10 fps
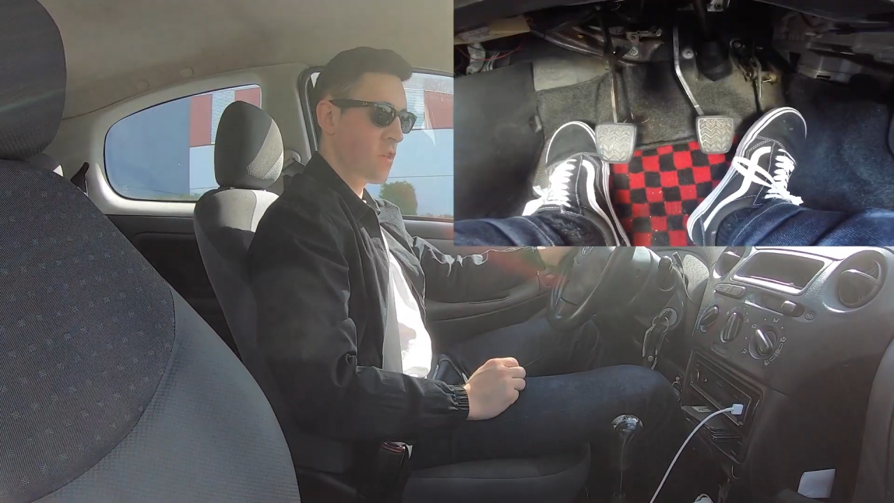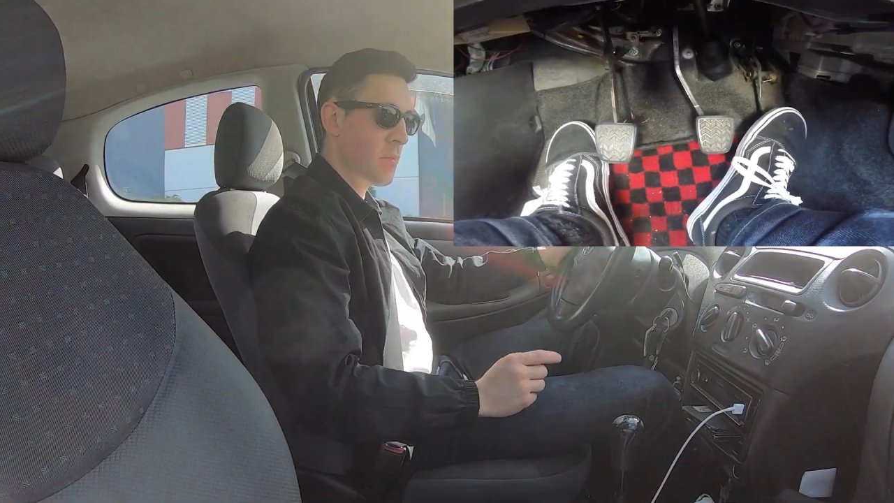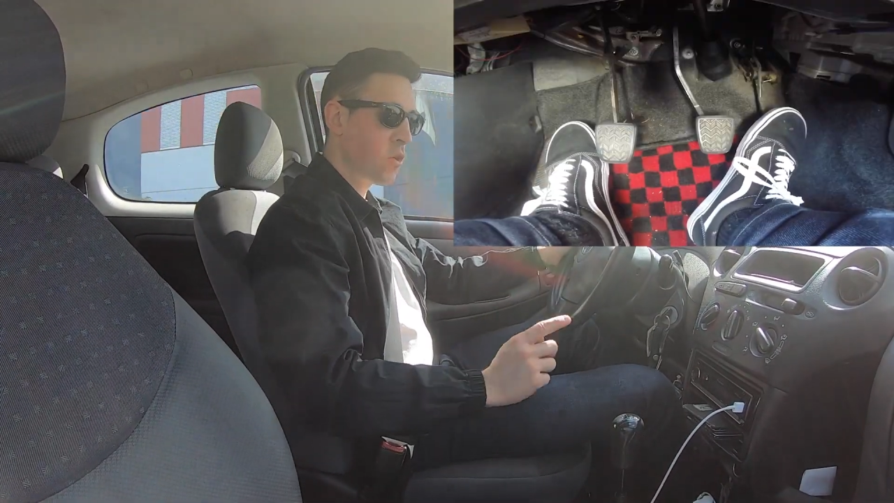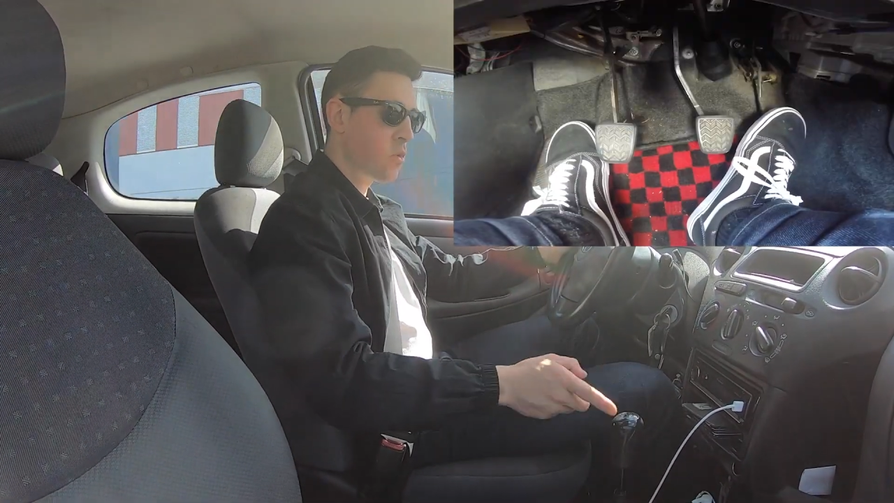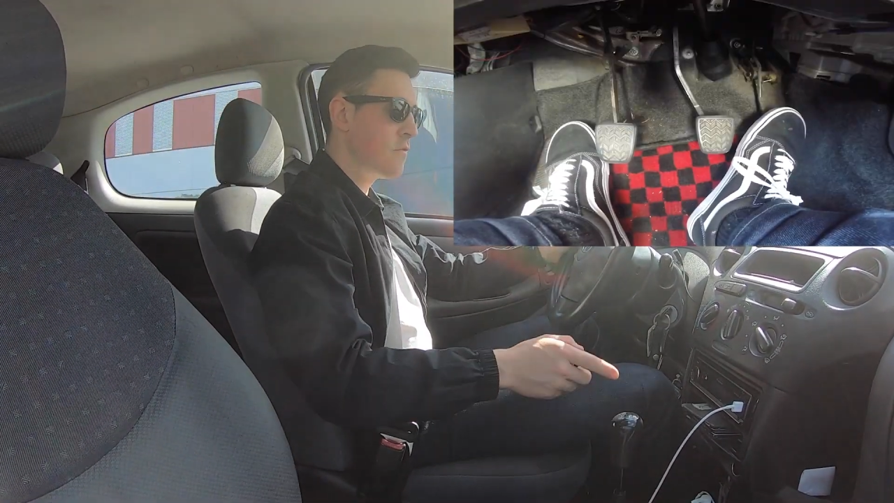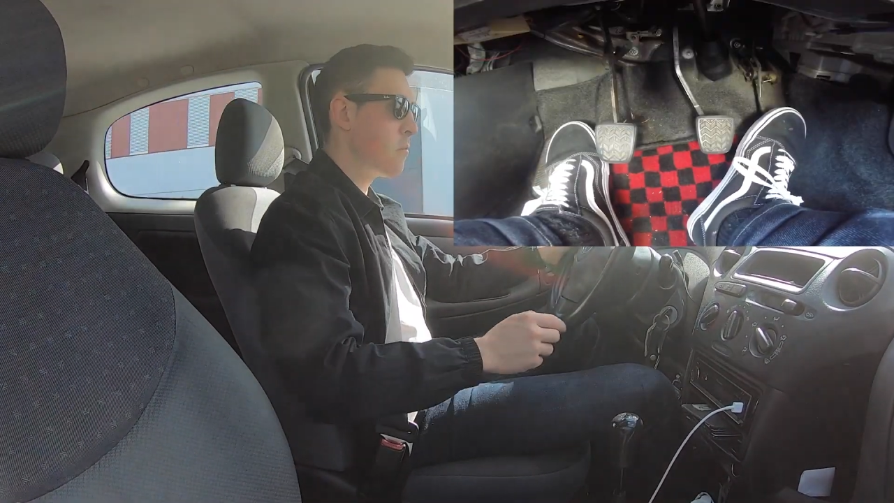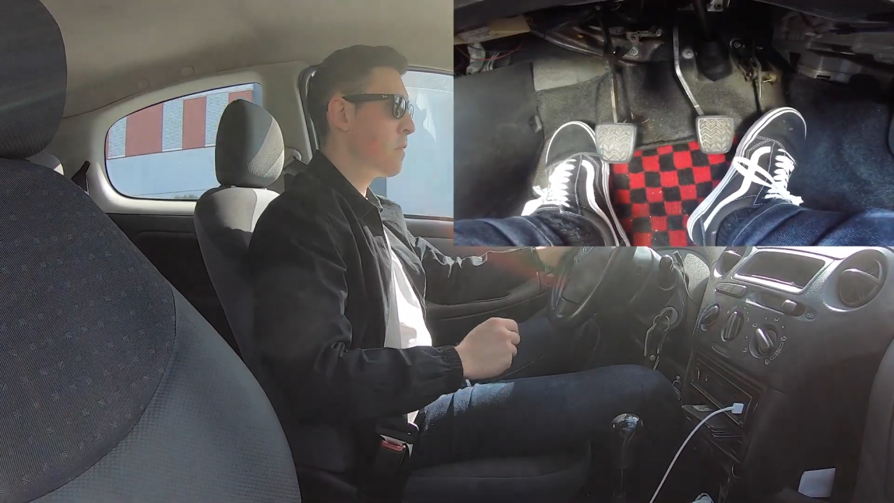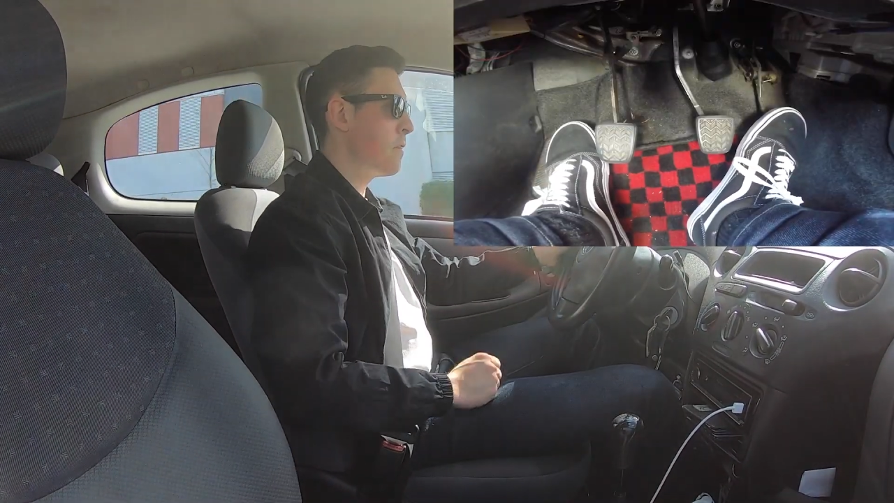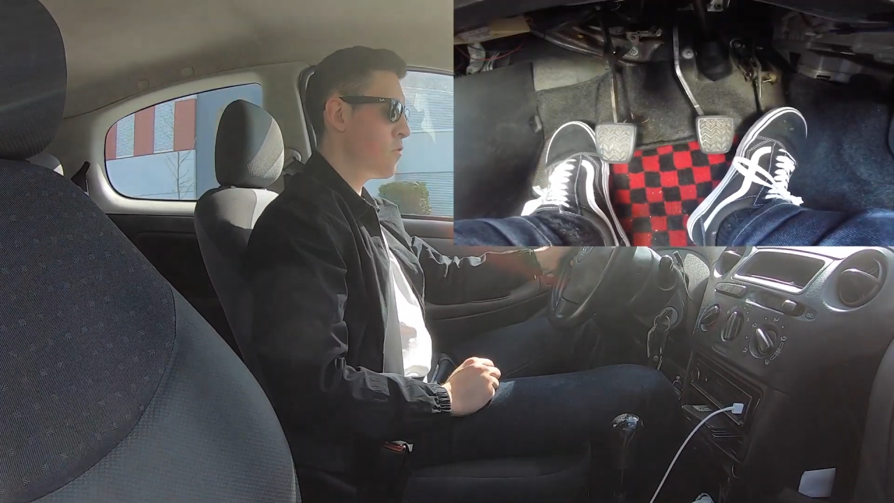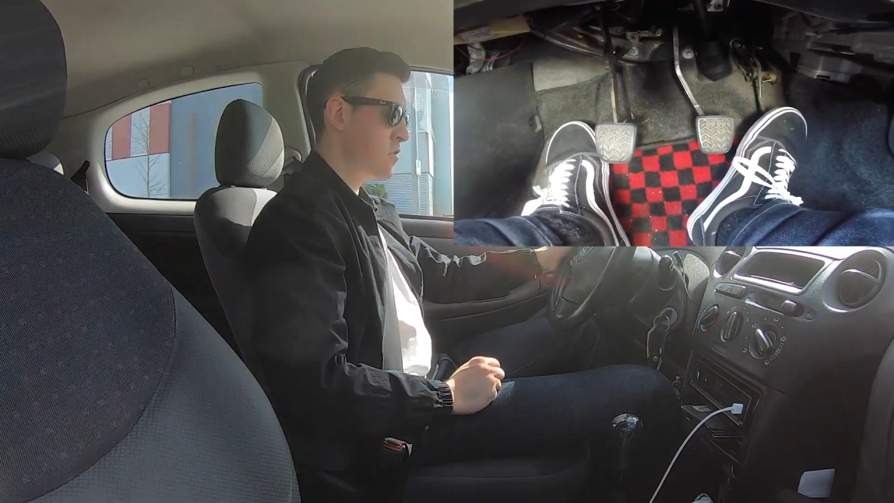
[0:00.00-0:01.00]
I'll be going
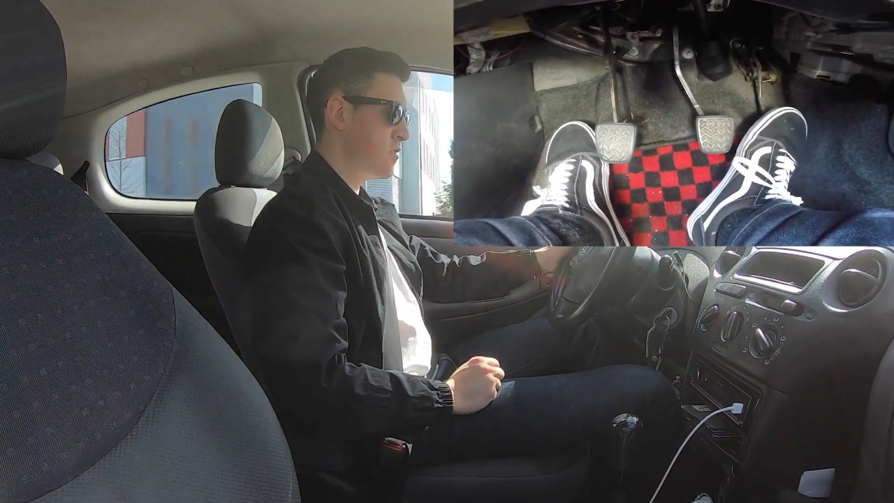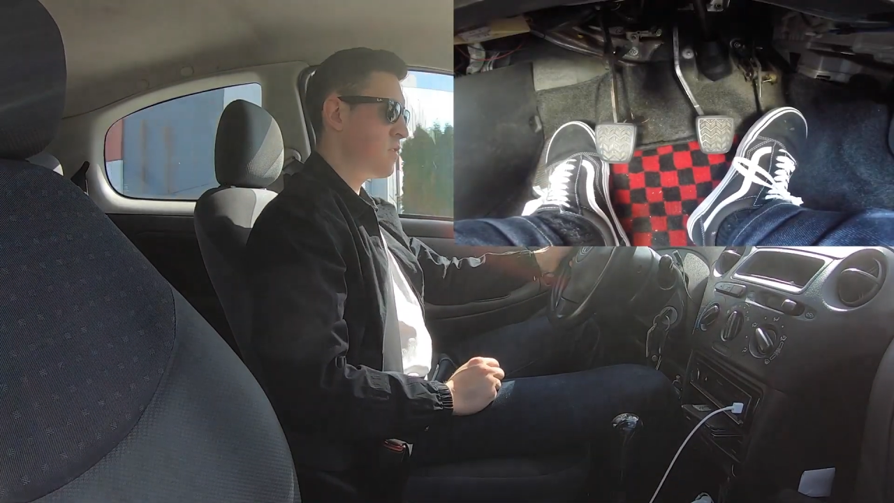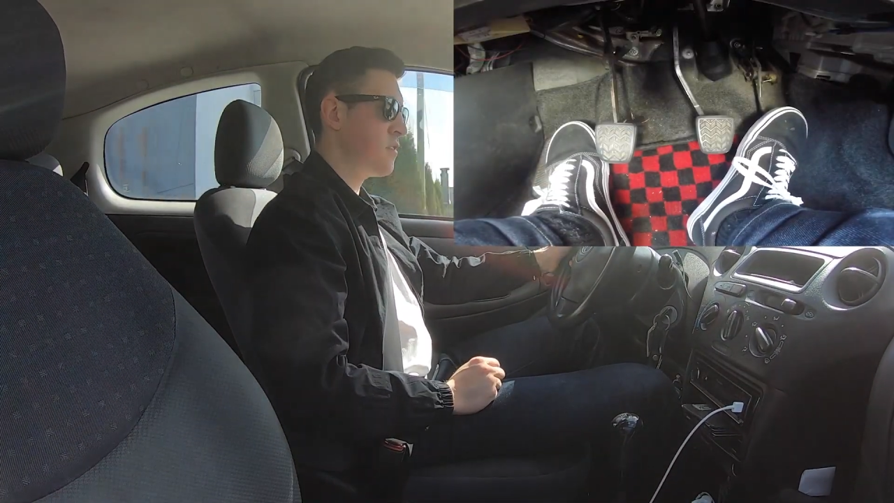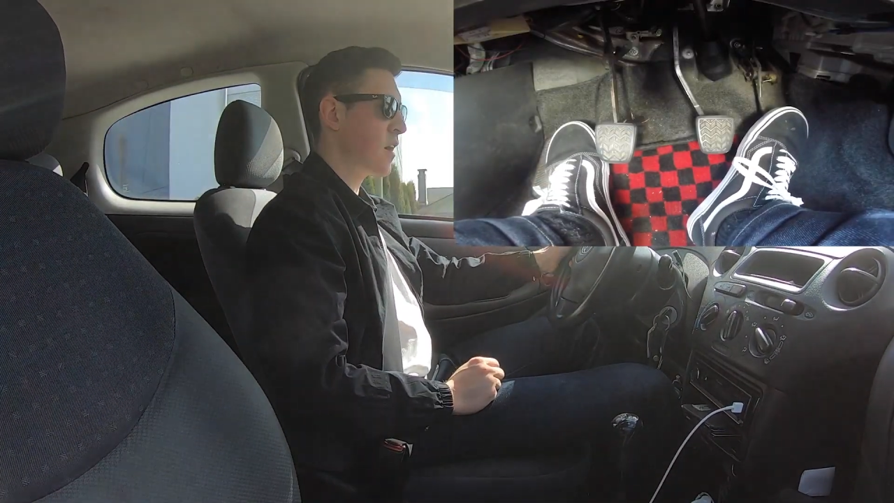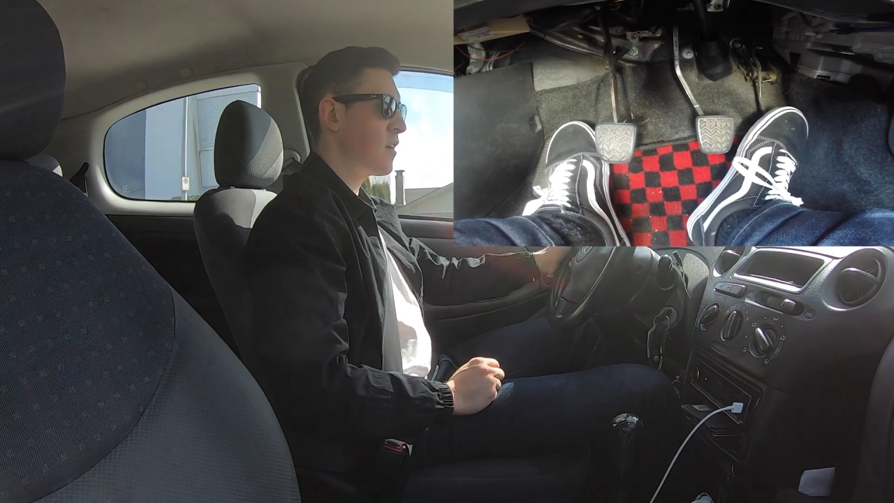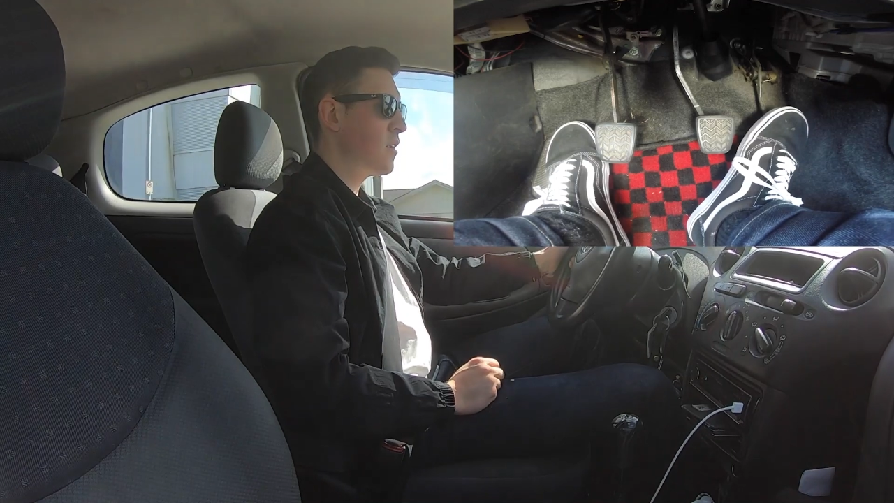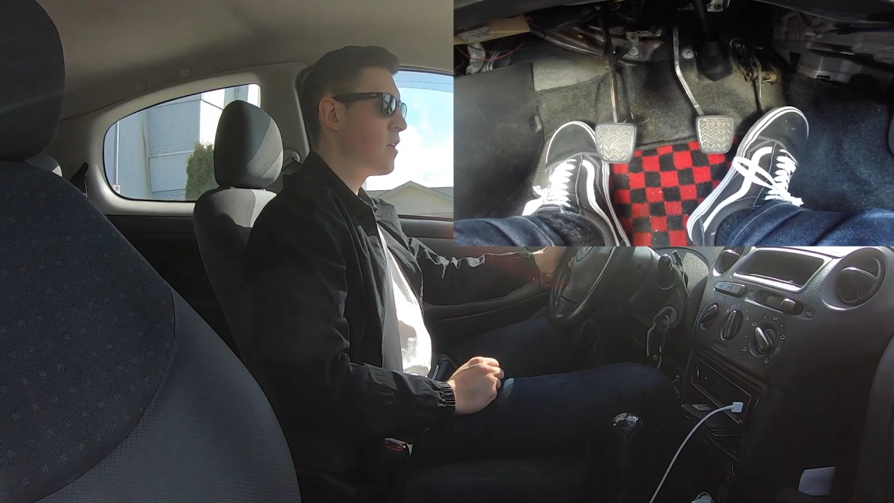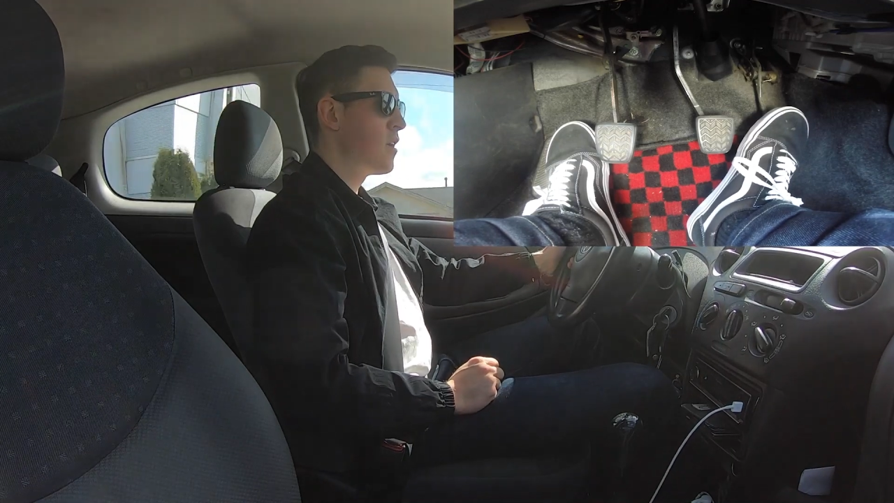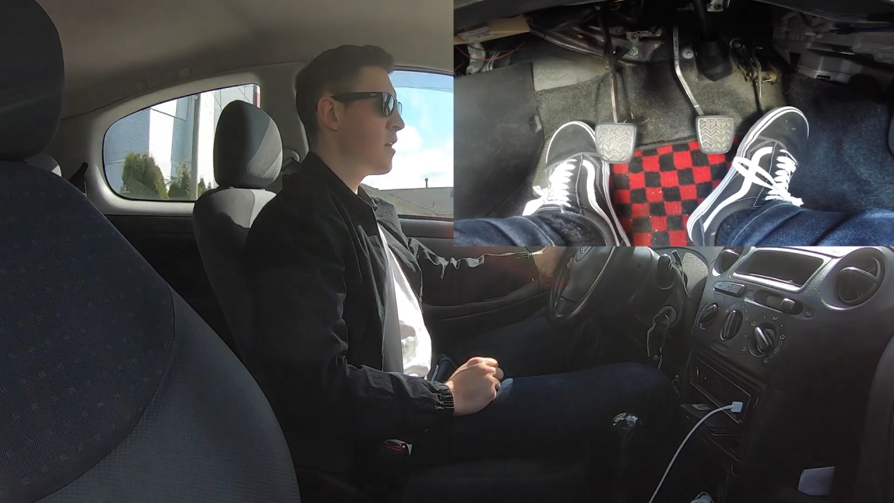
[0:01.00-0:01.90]
from third to second,